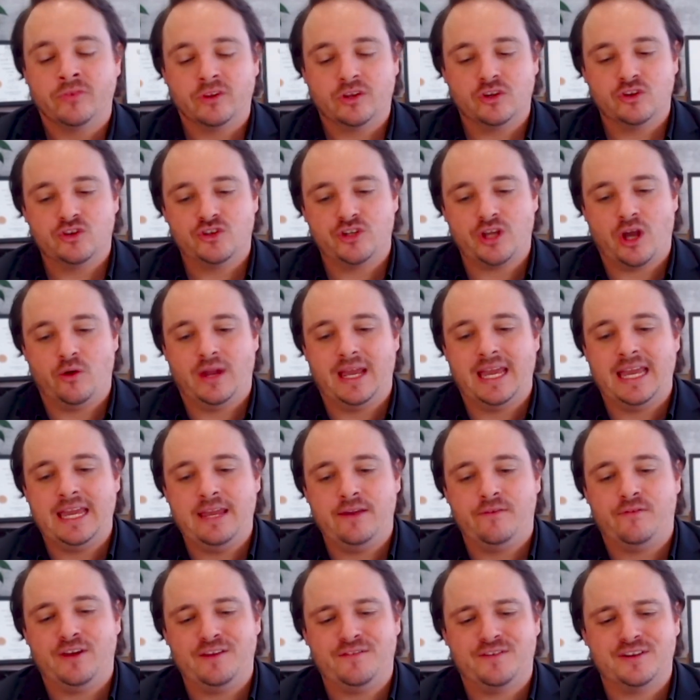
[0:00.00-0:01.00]
So
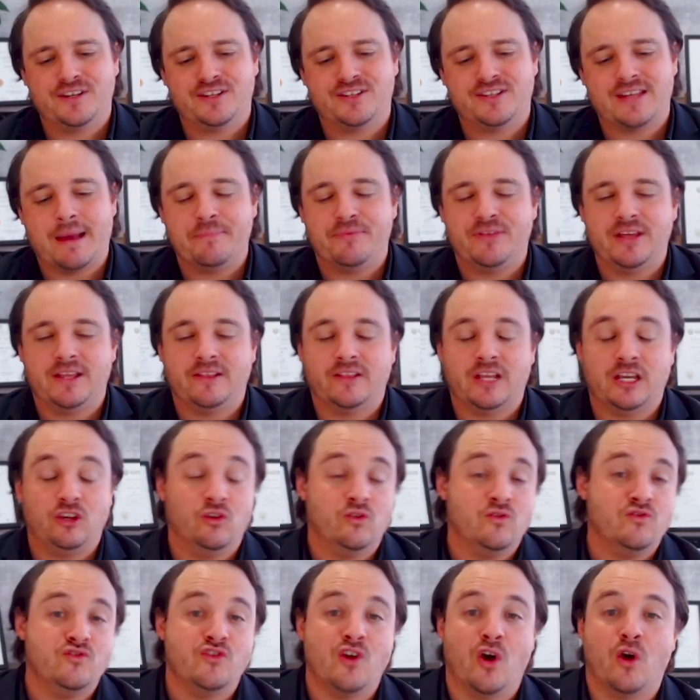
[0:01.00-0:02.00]
even if it's something that
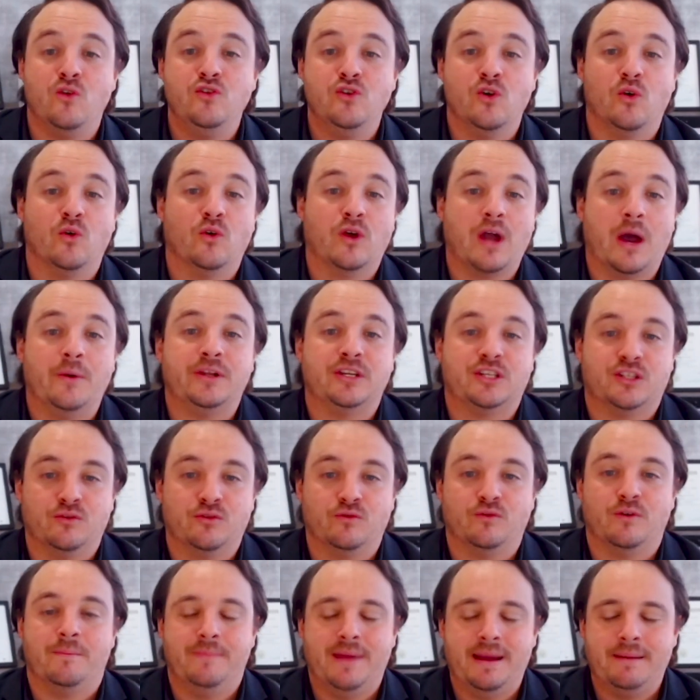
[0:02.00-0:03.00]
you know you're going to
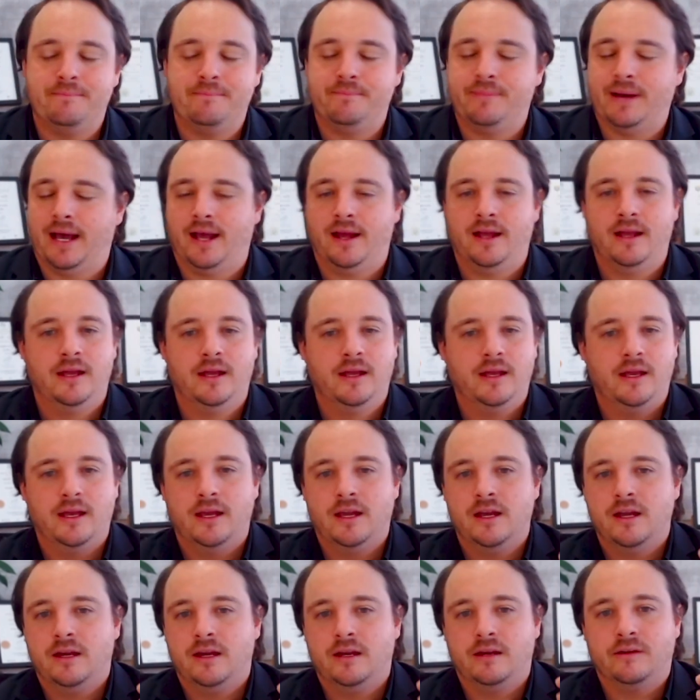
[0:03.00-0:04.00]
remember,
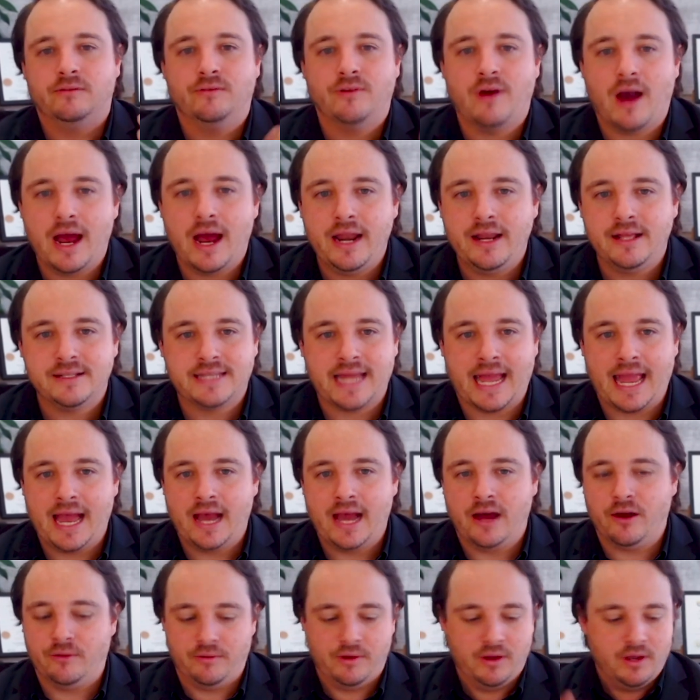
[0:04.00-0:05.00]
write it
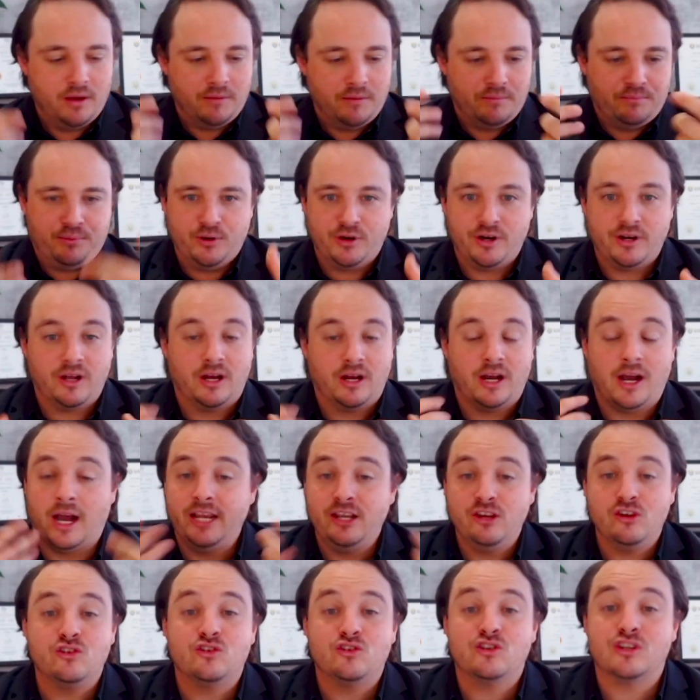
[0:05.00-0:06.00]
down. I
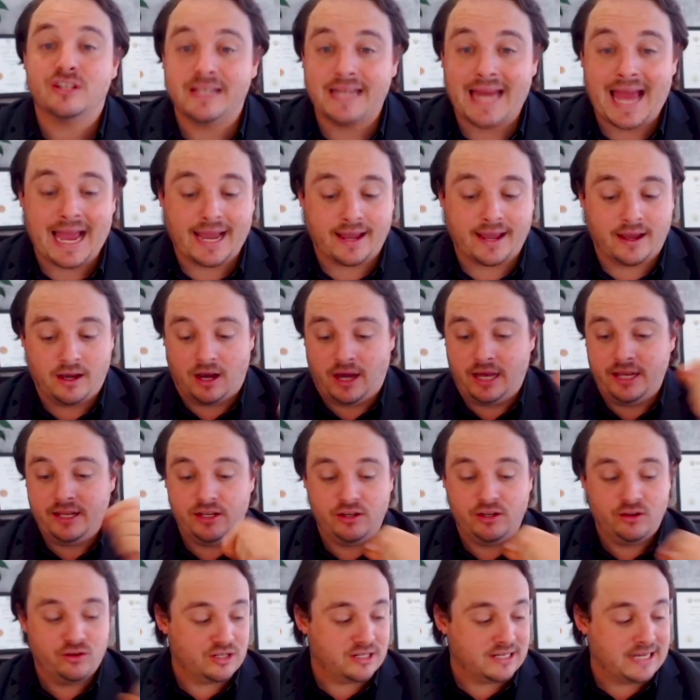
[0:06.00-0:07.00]
use Slack. I
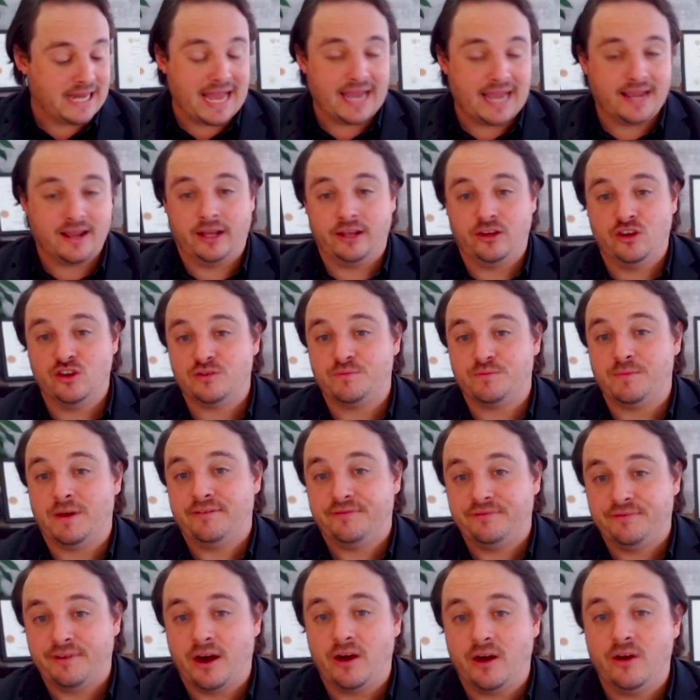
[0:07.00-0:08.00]
use my
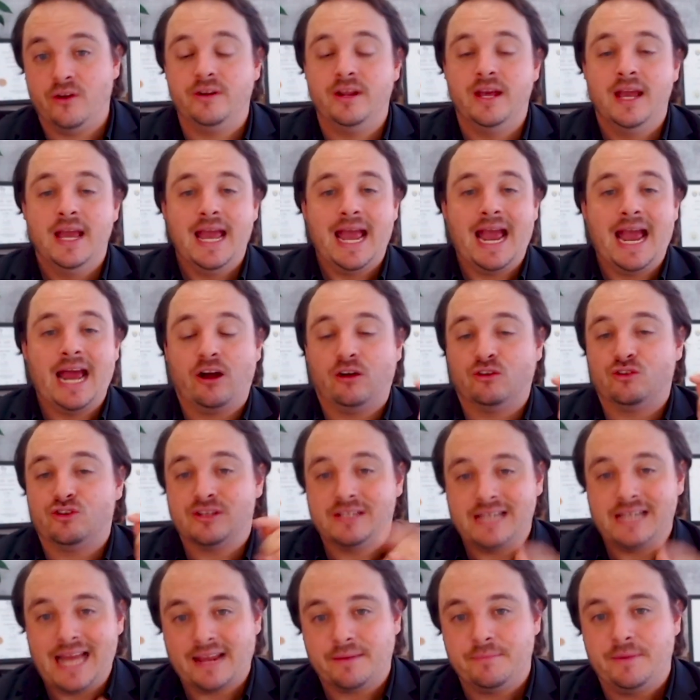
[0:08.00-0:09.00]
phone, and I'll
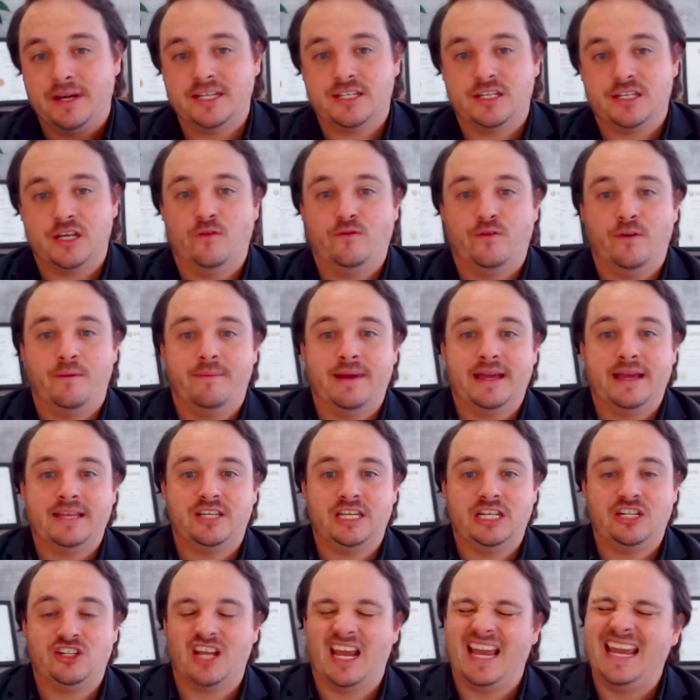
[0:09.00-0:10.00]
Slack myself a
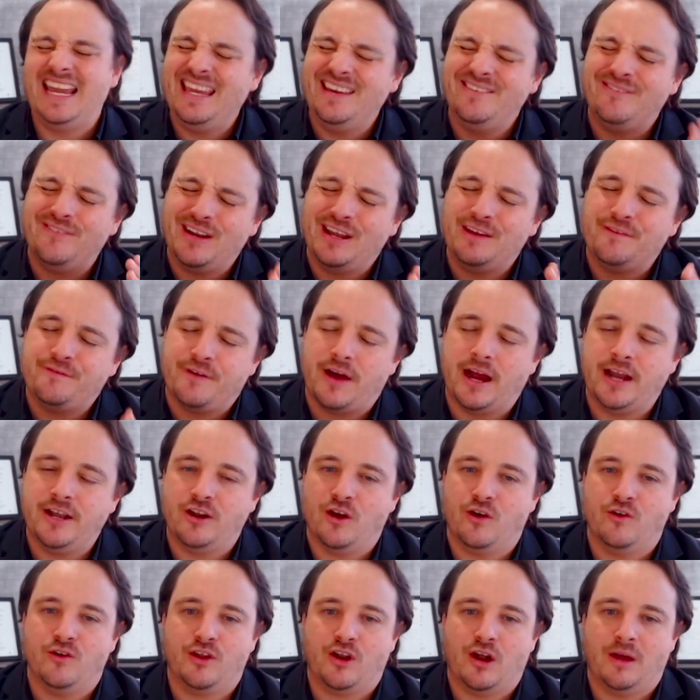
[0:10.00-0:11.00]
message, even if I
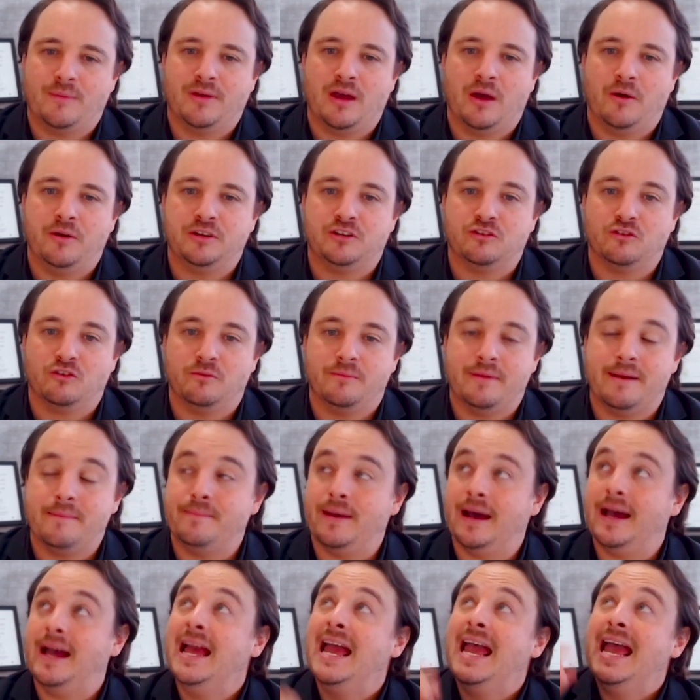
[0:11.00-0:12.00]
know that I'm going to
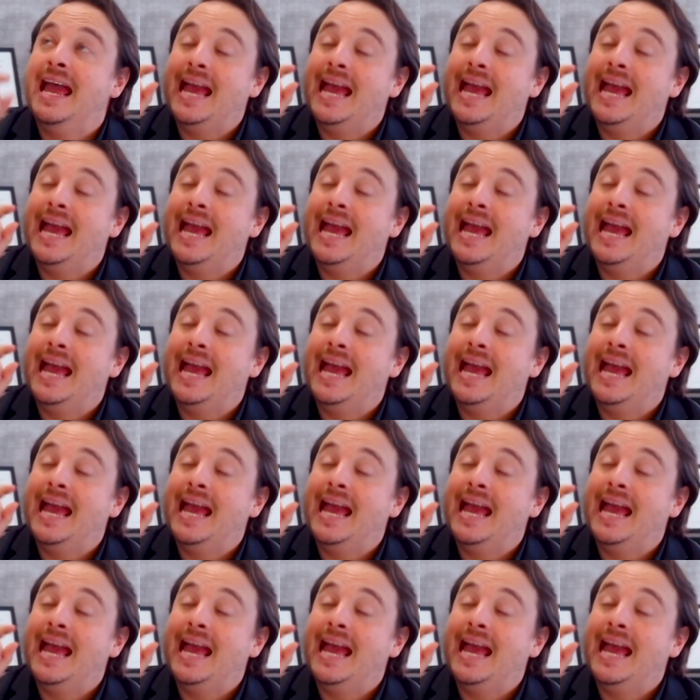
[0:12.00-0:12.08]
remember.